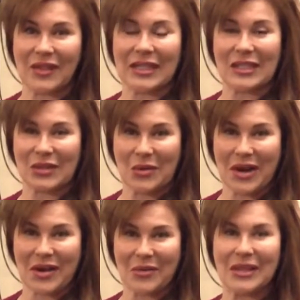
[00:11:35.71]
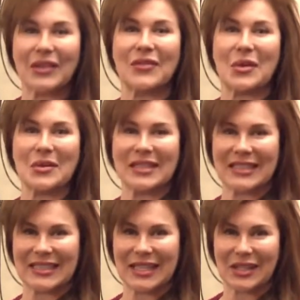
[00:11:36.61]
Village Square. We look forward
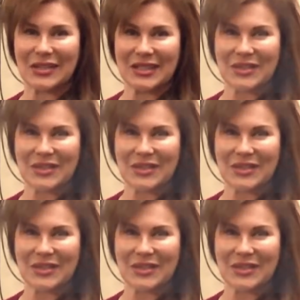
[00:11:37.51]
to seeing you